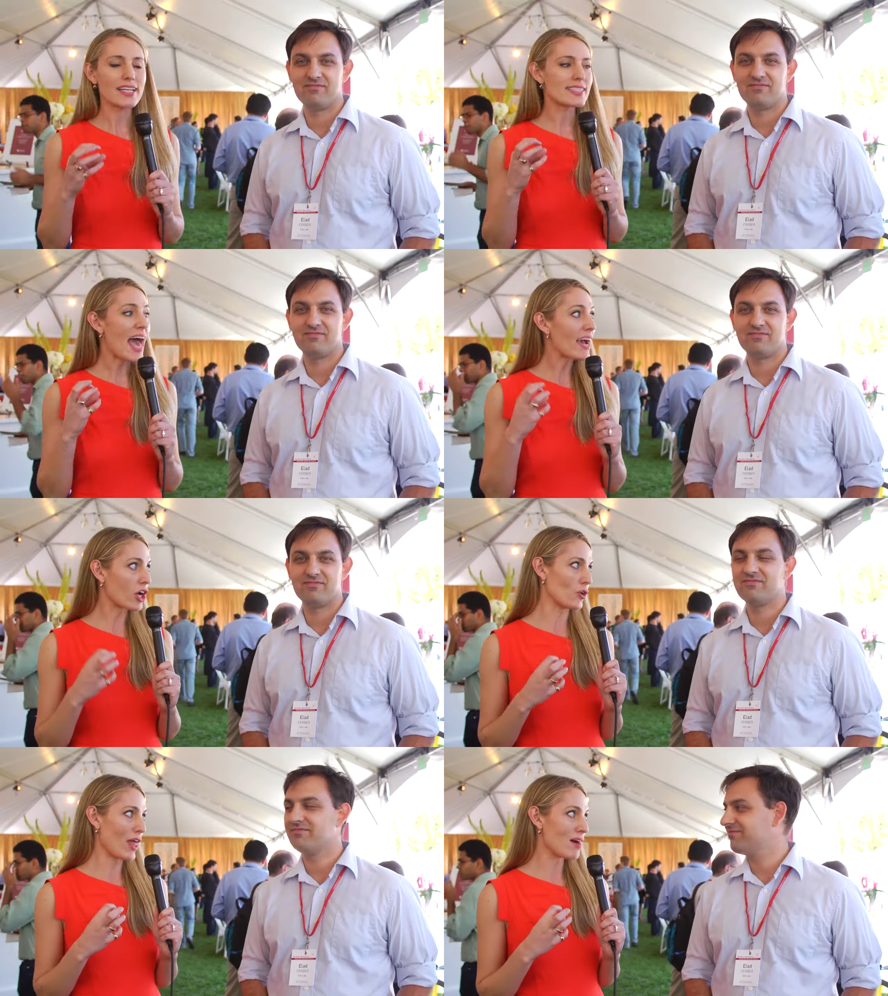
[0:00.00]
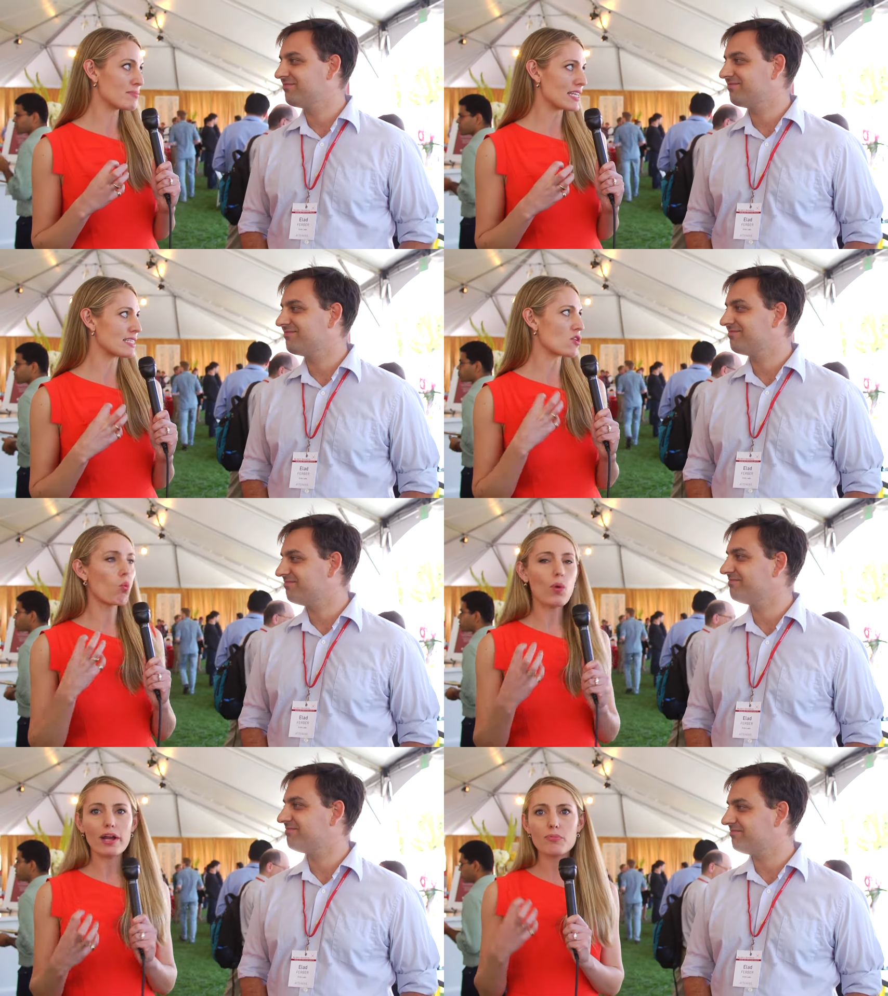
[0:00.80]
Speaker 1: It's Echo Labs, and it's a
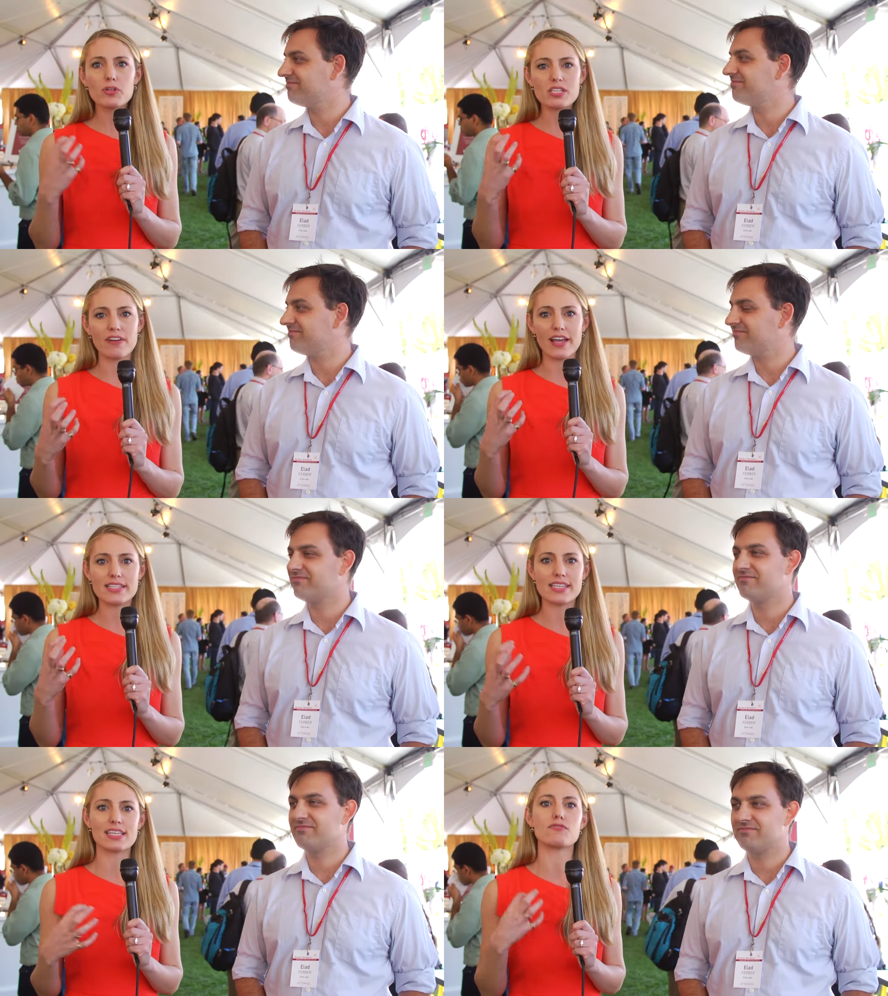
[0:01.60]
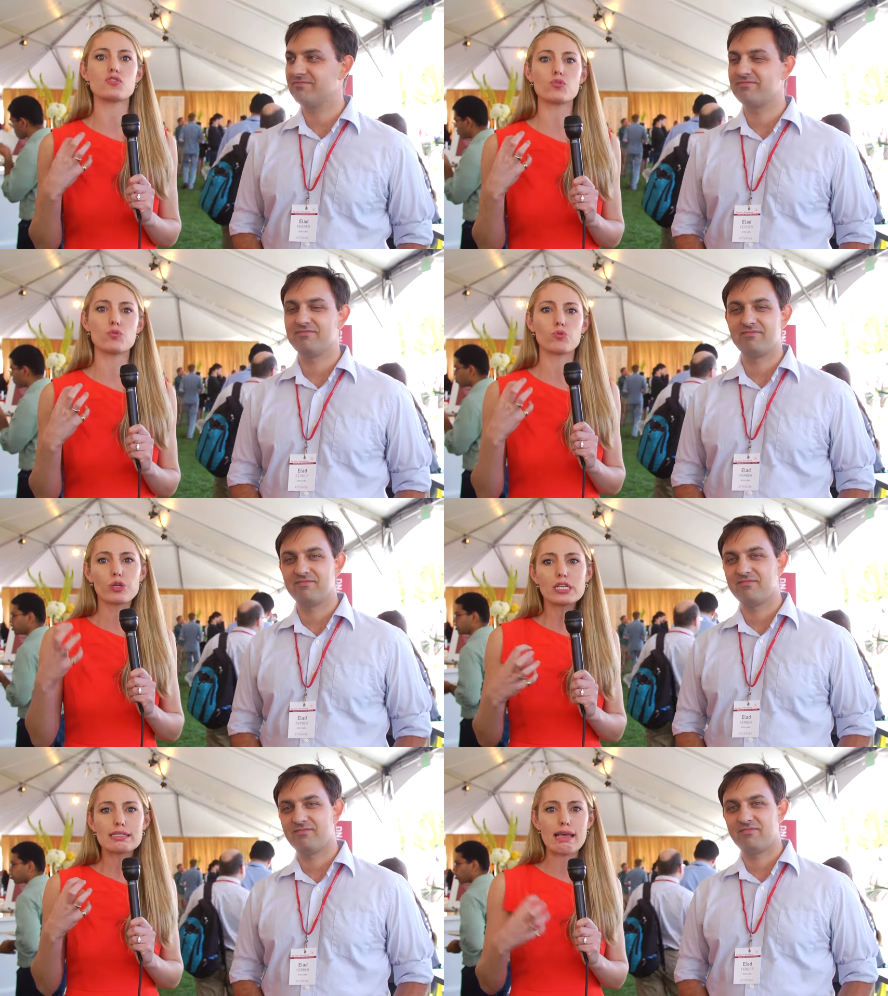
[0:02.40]
wearable device that gives you
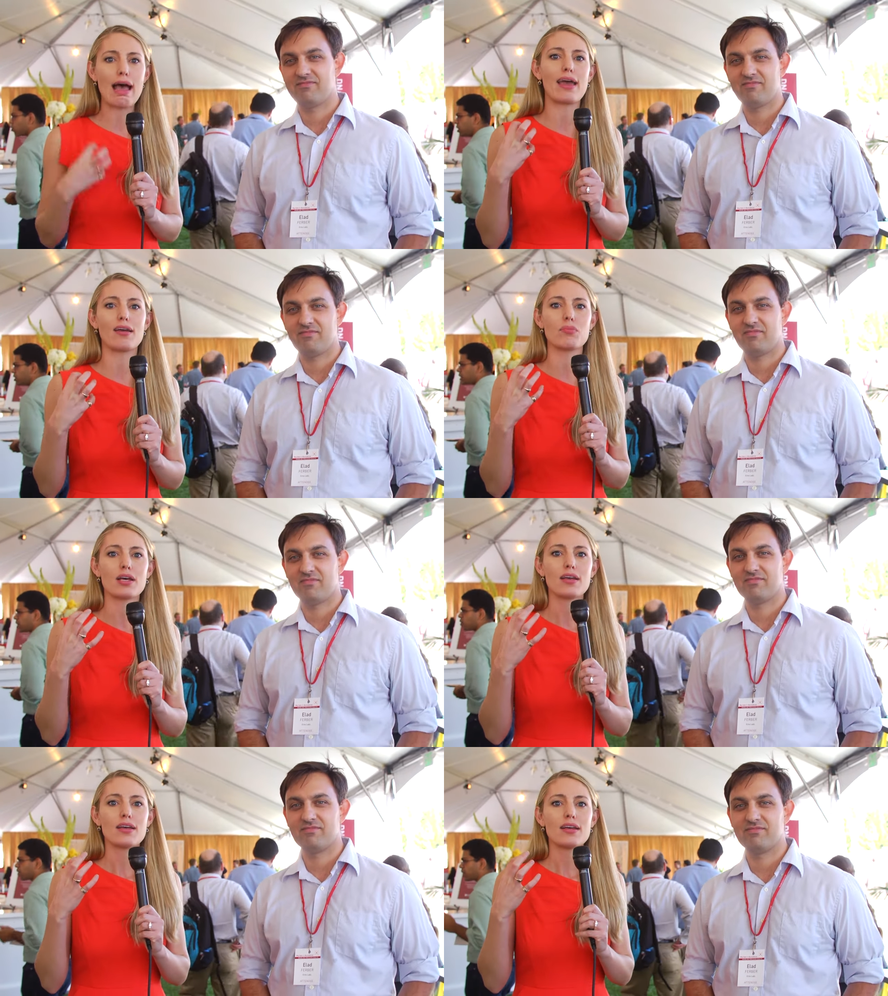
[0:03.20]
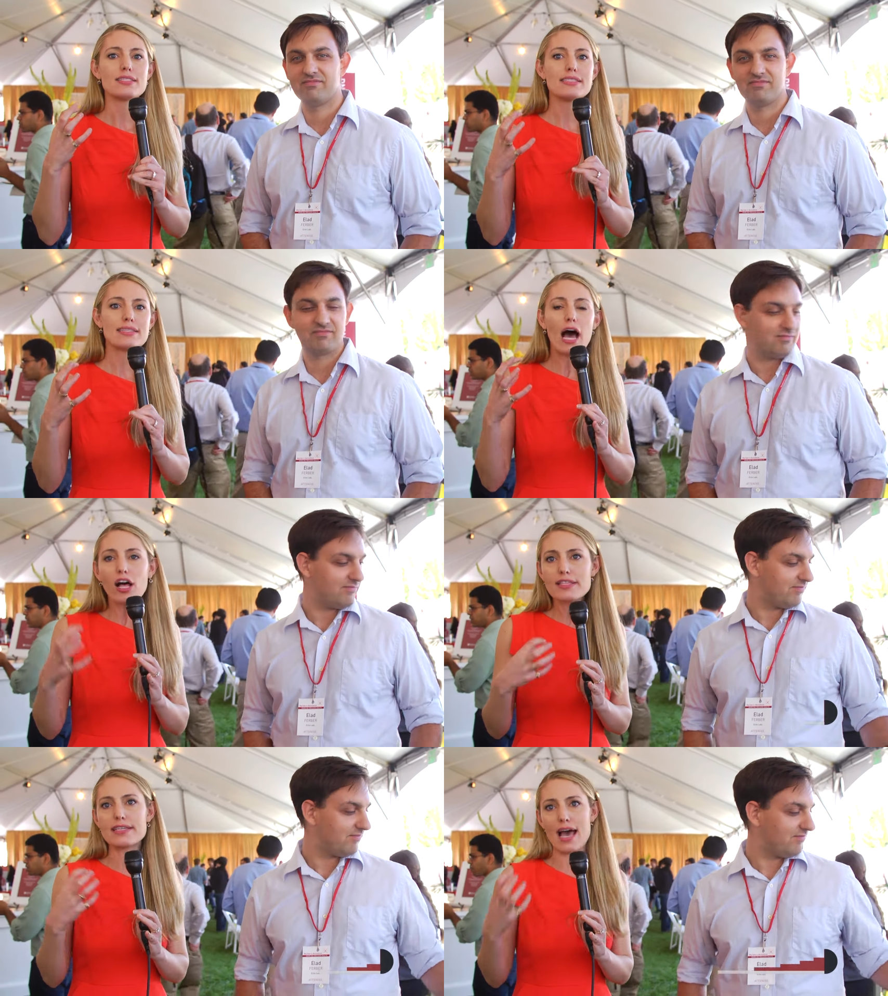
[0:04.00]
real time
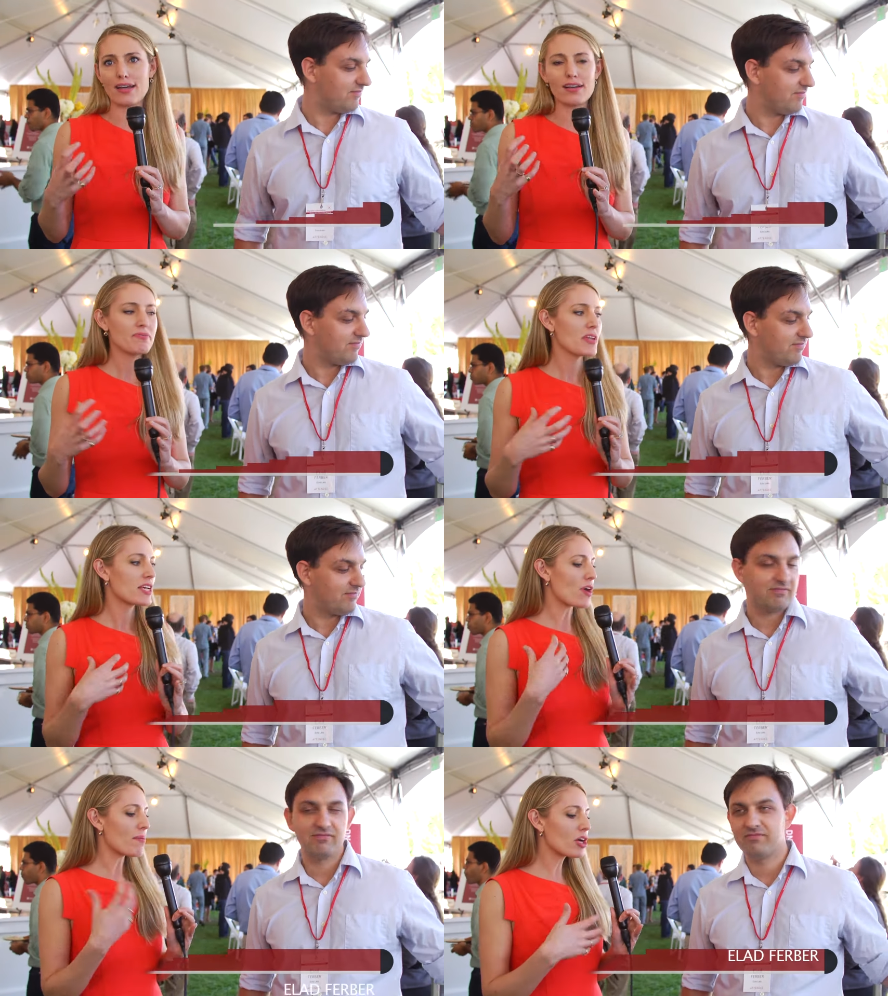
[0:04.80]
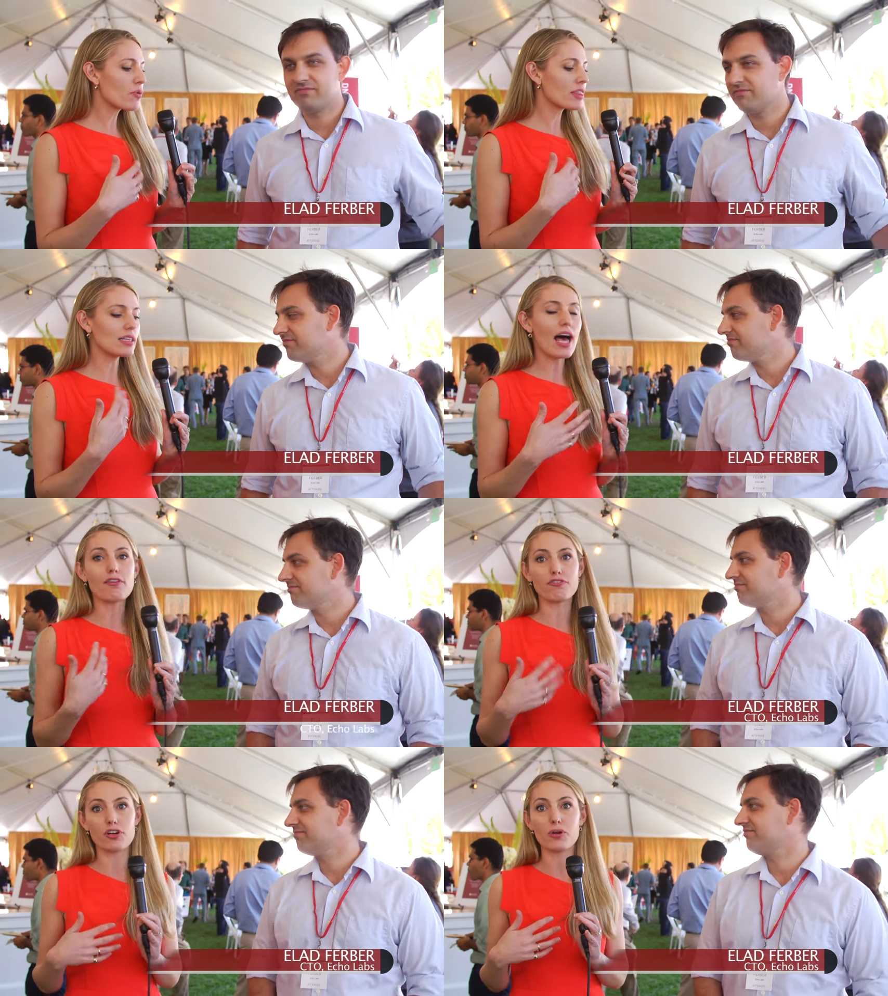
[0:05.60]
health data. So I'm here with
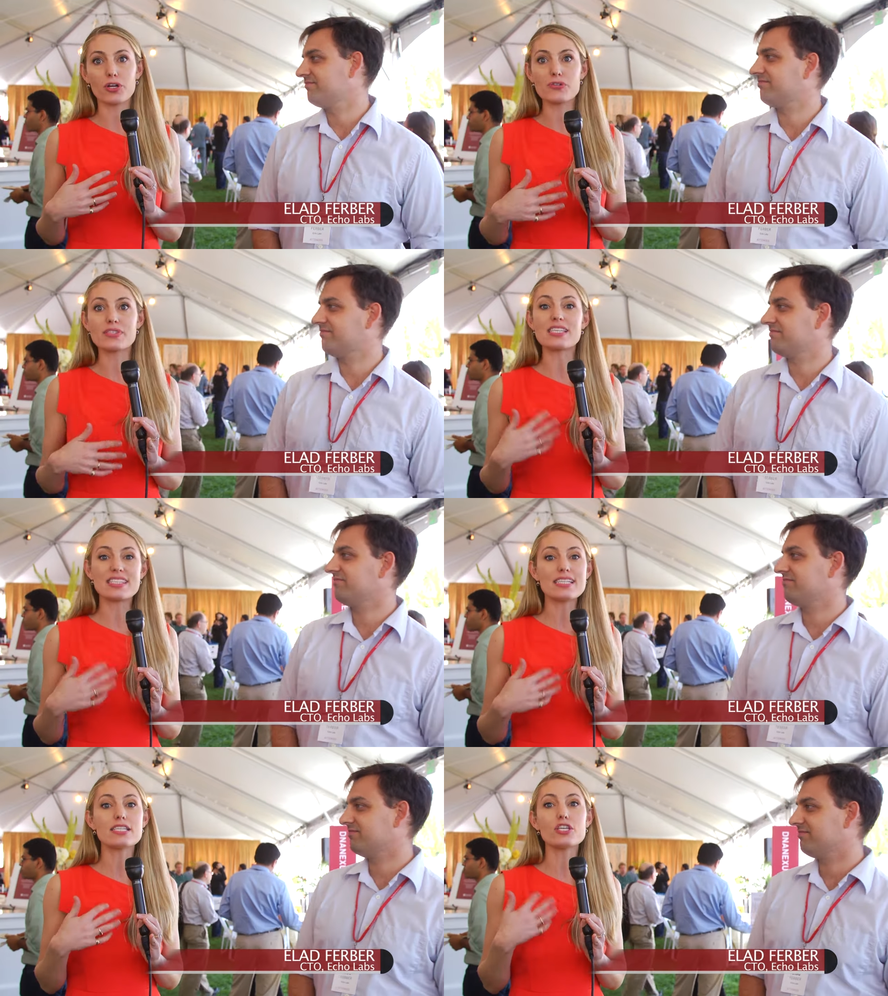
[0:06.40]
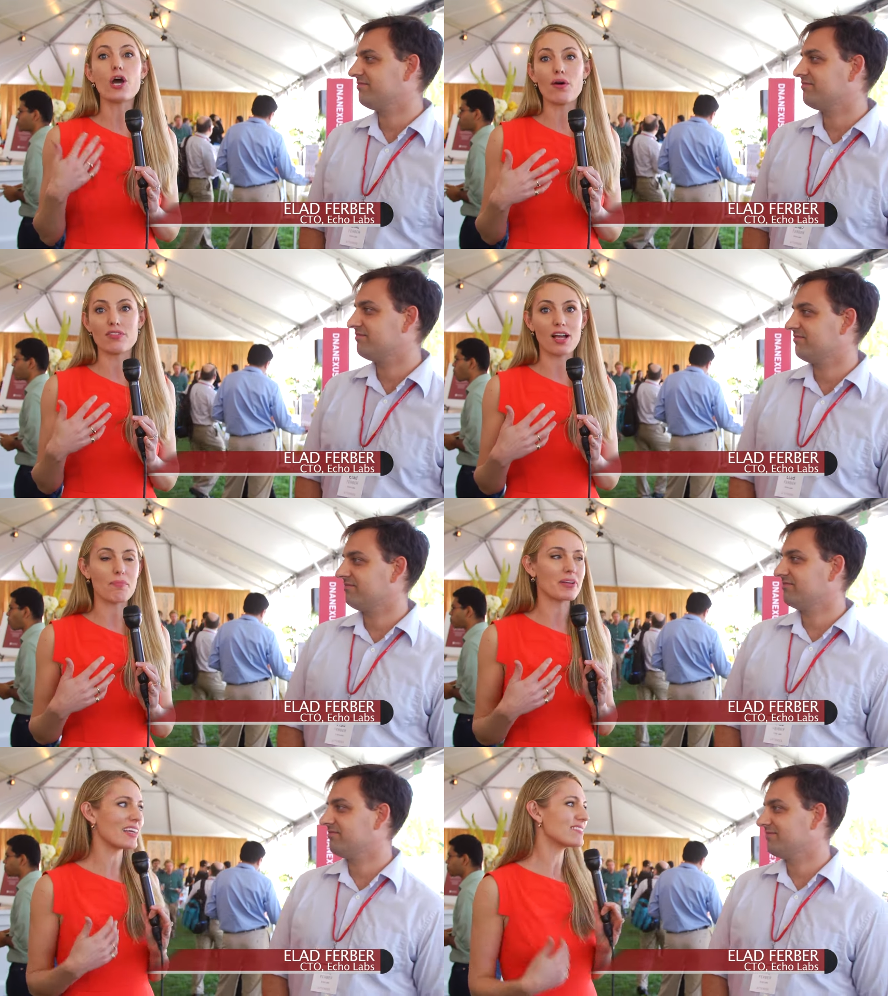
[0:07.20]
Elad Ferber, who's the CTO of the
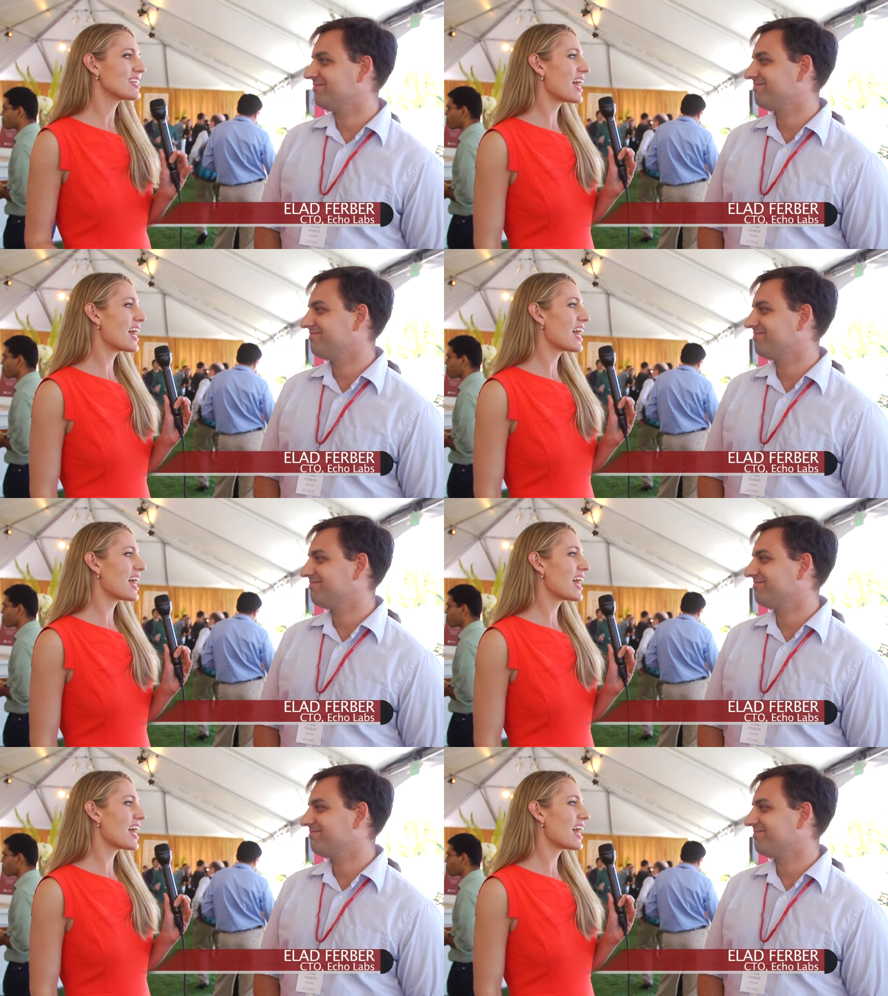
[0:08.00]
company.